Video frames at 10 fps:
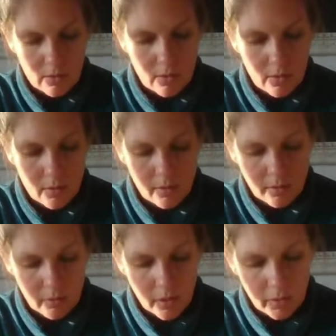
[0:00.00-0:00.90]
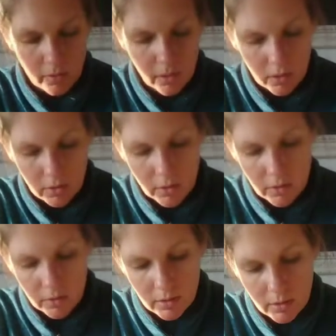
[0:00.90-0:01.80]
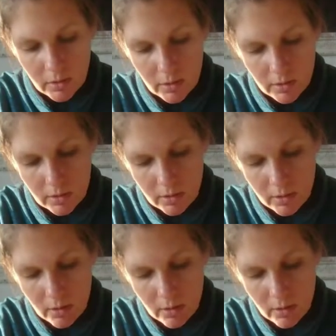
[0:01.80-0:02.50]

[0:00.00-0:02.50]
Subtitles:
So I would actually consider this